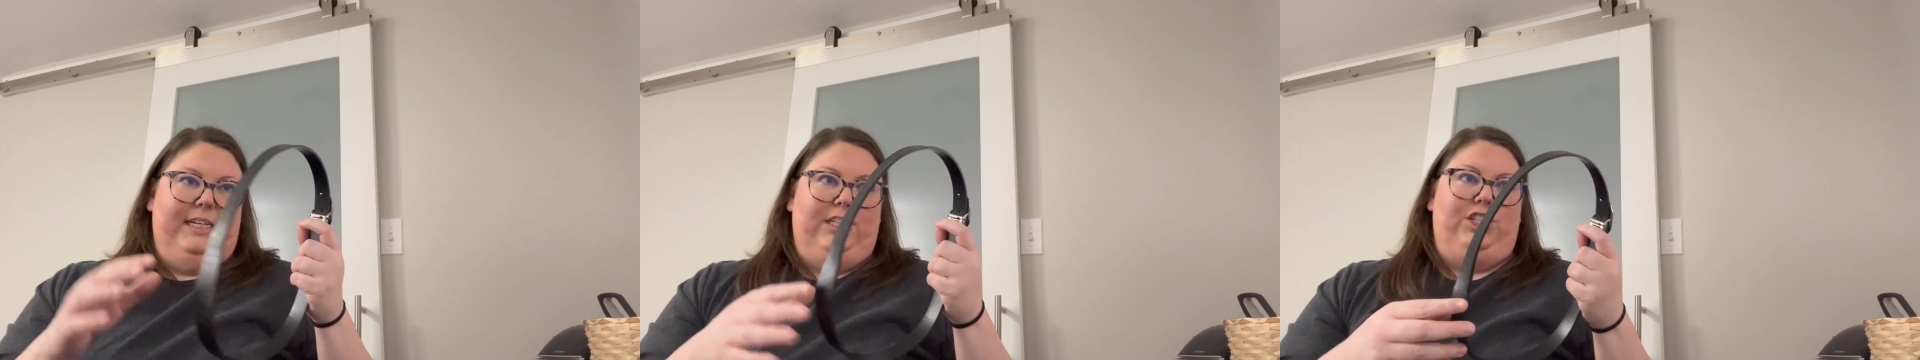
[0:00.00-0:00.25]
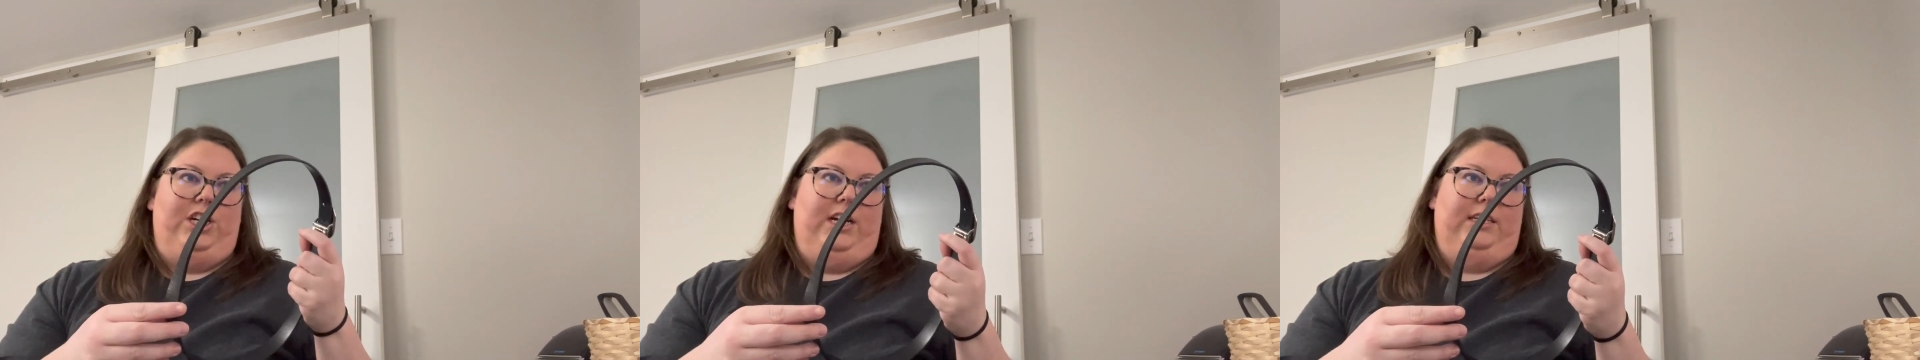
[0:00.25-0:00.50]
It
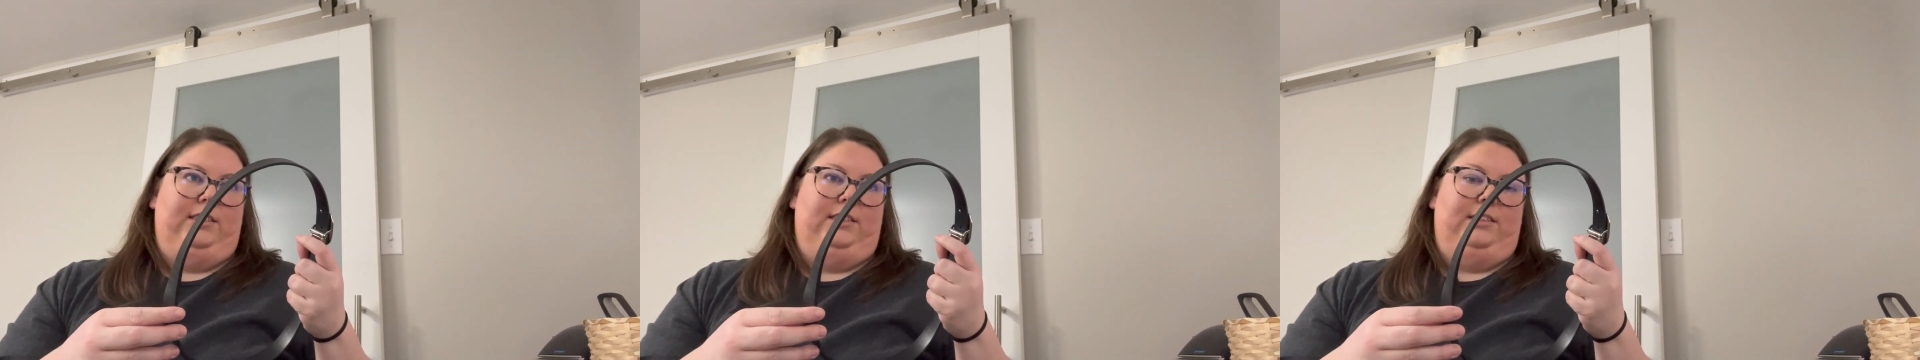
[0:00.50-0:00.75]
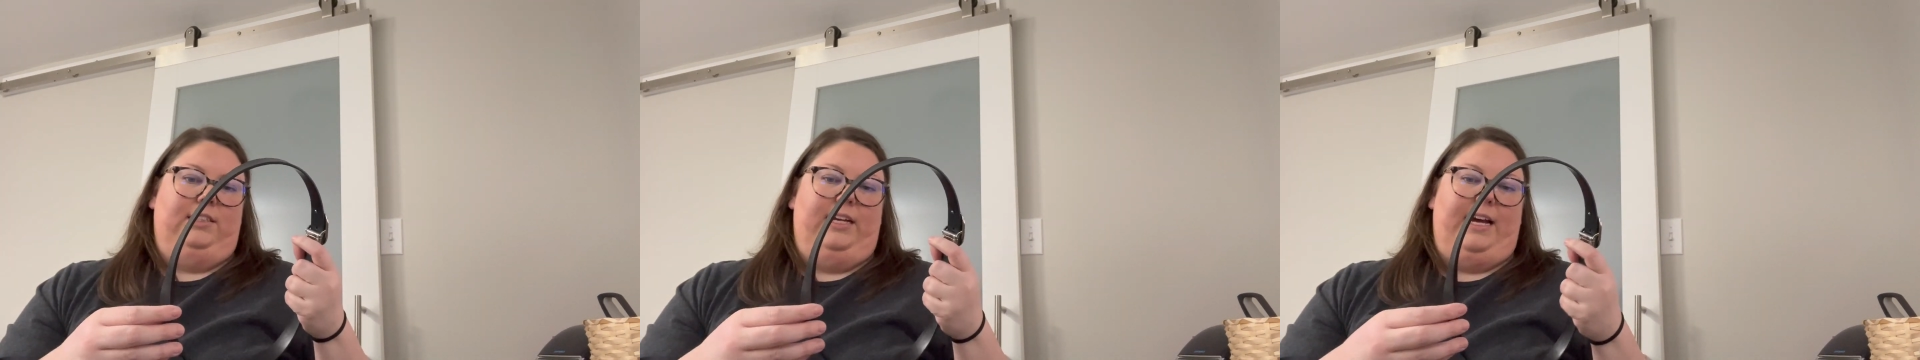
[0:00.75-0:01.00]

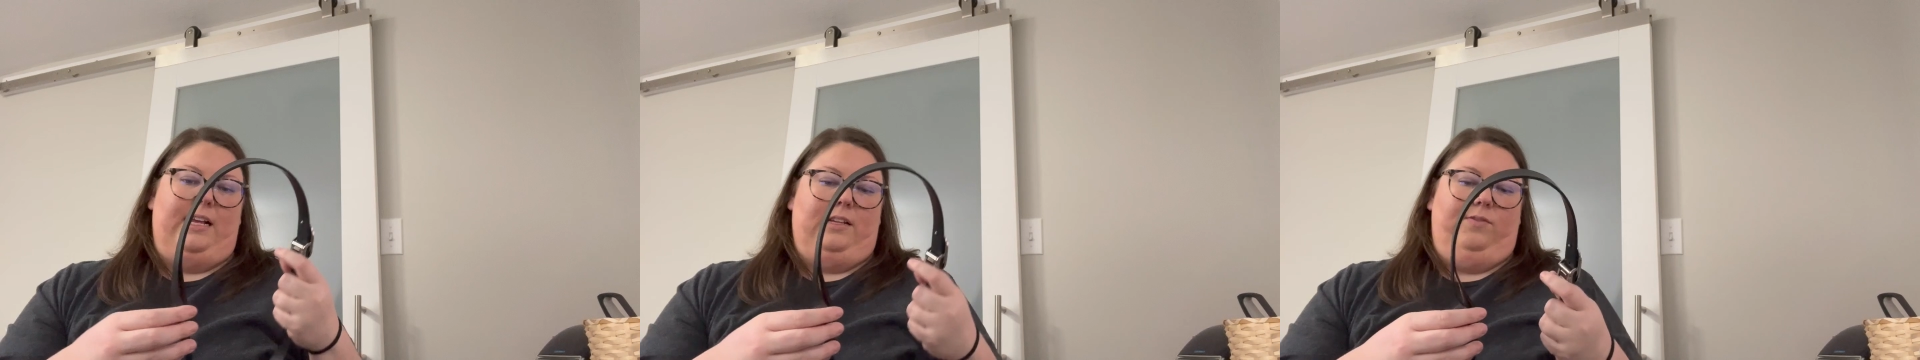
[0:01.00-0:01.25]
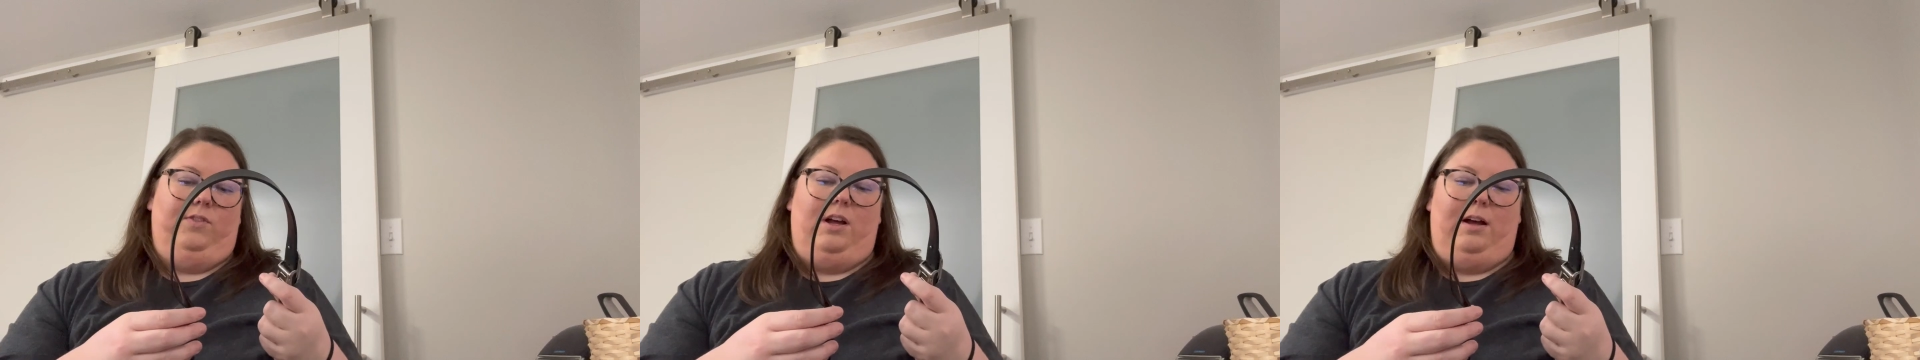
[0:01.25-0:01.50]
just has a
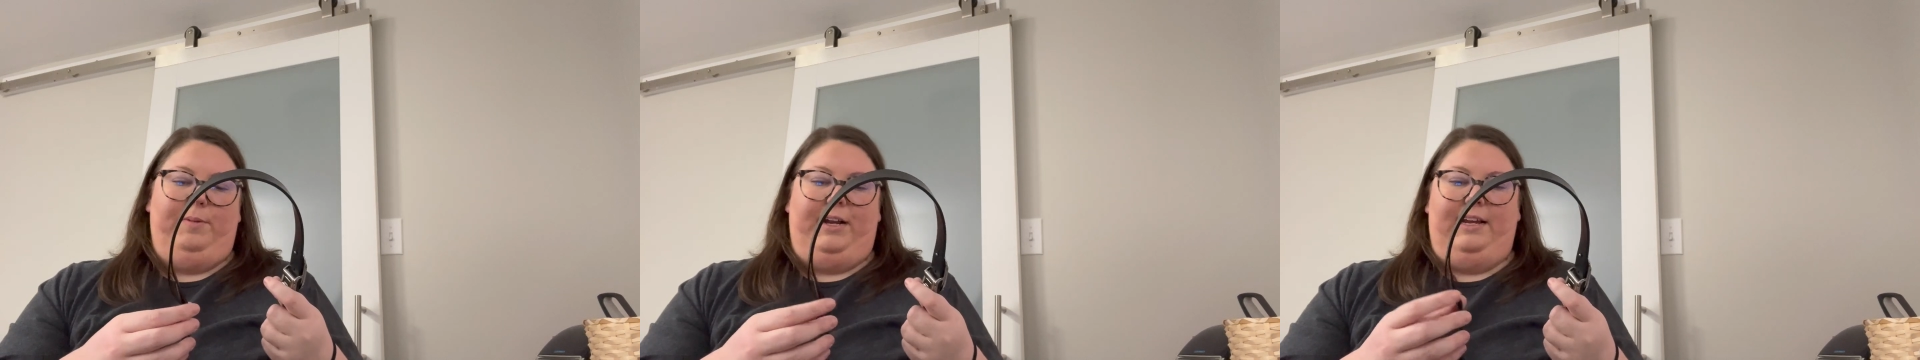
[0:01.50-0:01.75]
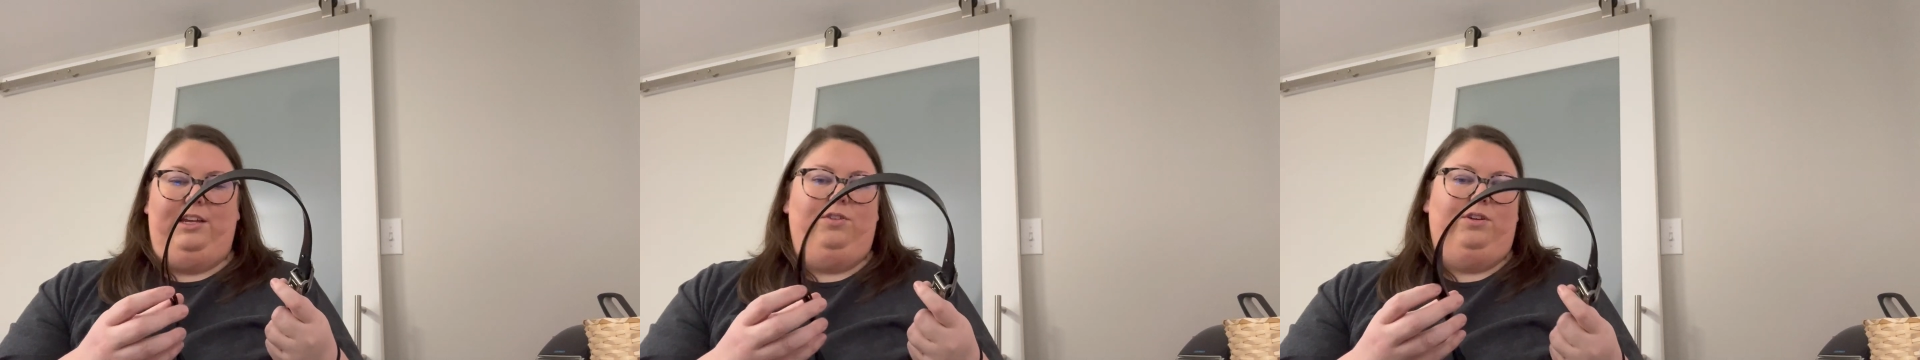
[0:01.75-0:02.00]
flaw,
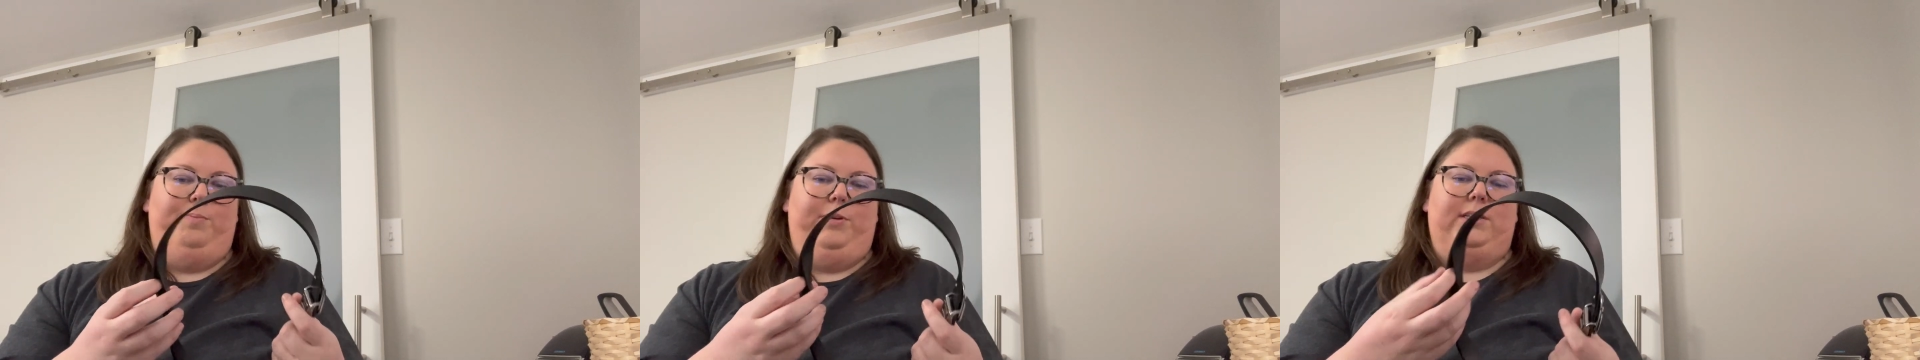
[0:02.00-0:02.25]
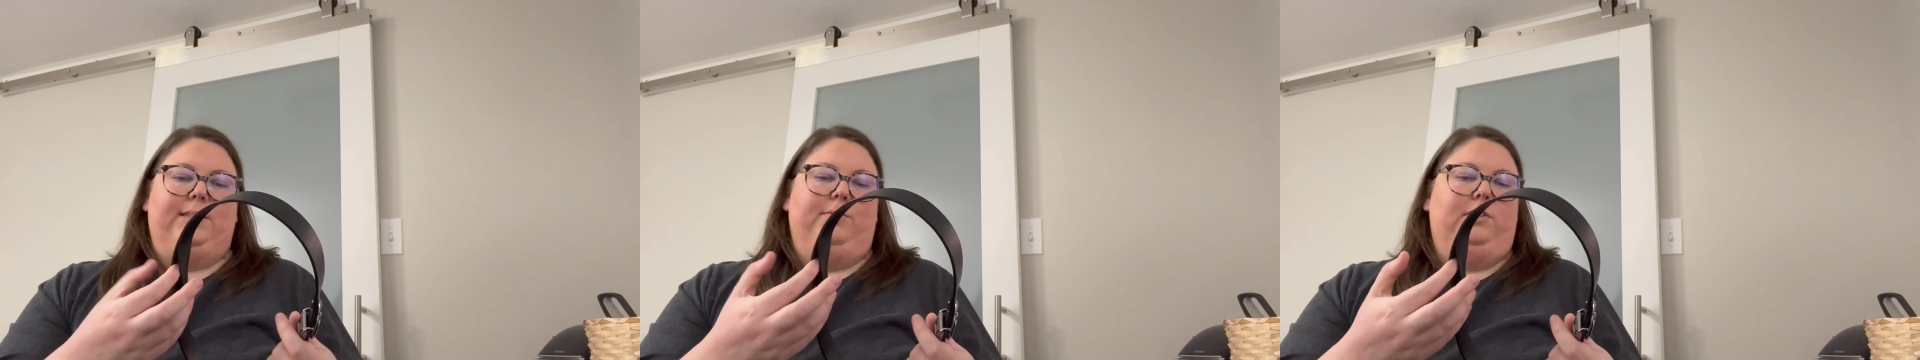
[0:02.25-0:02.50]
but you could
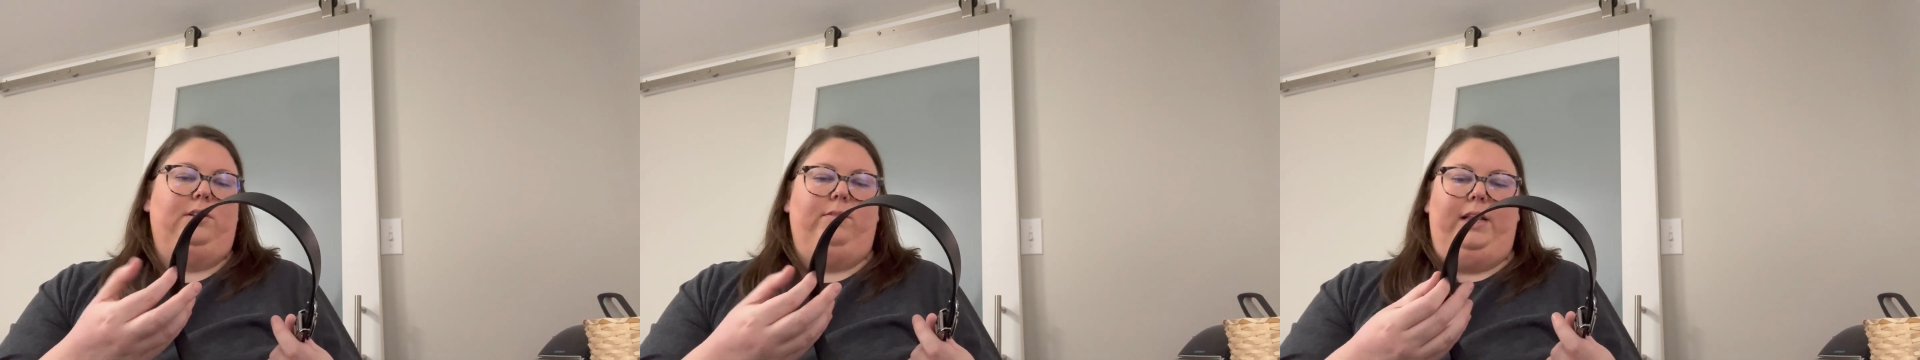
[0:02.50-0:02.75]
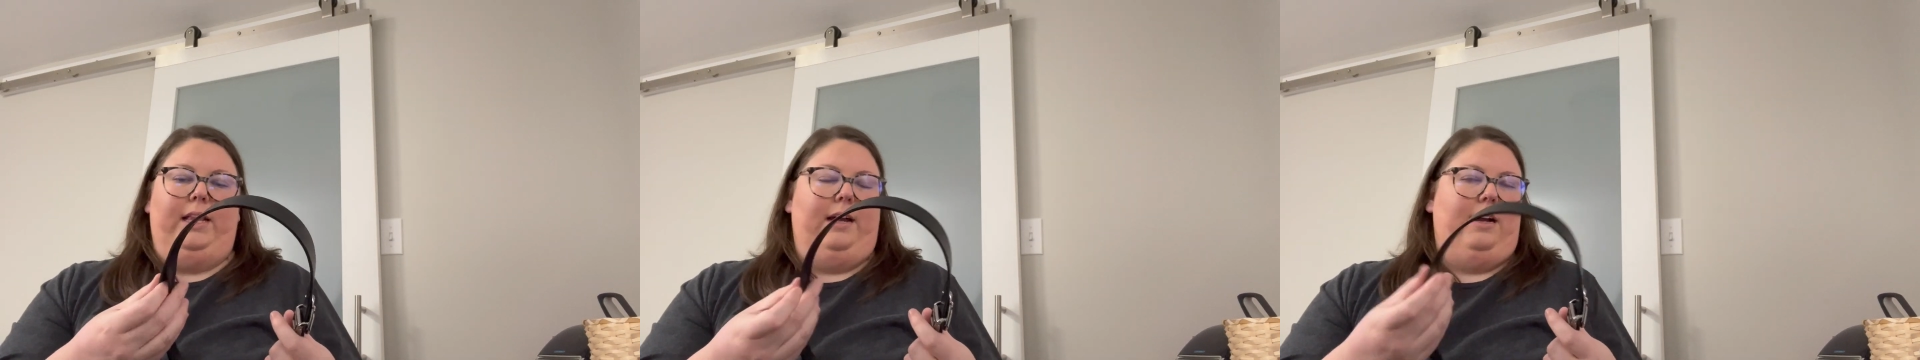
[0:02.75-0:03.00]
put some glue
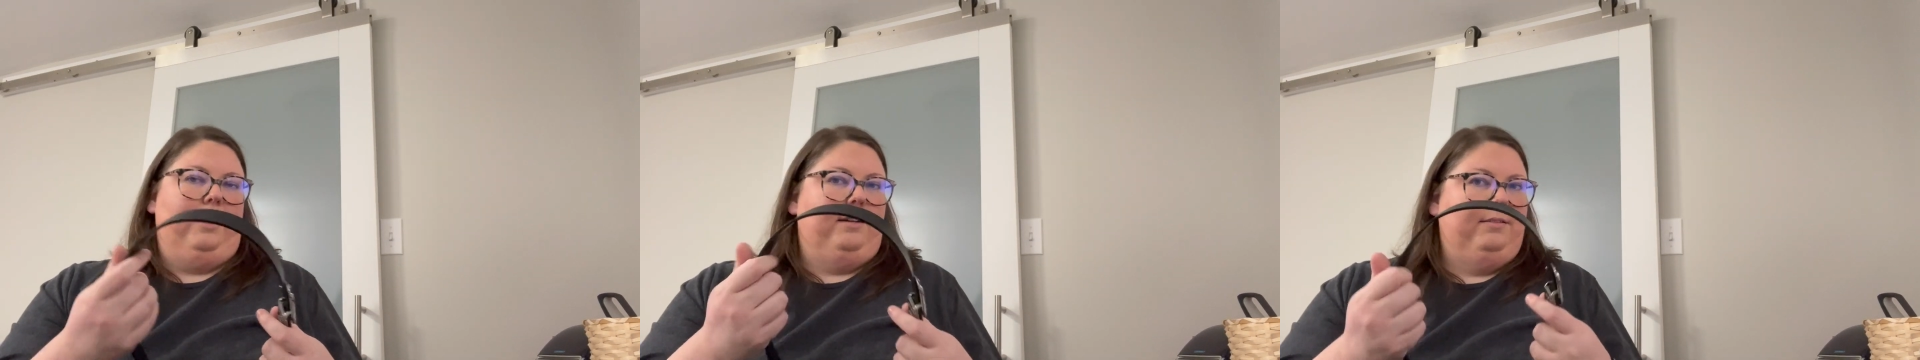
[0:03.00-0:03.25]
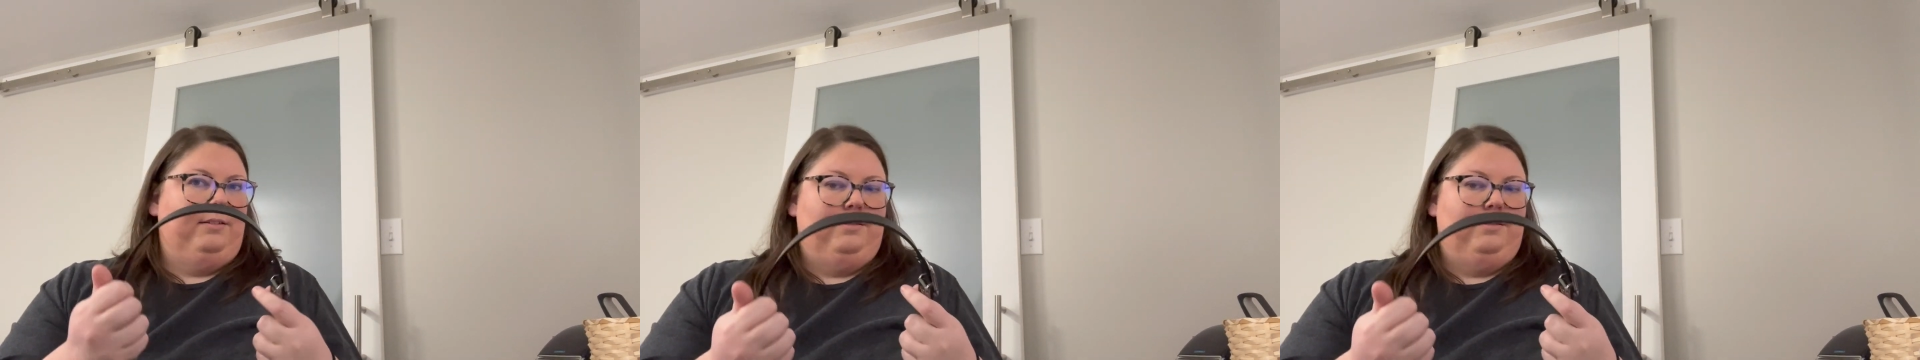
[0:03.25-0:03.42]
in there,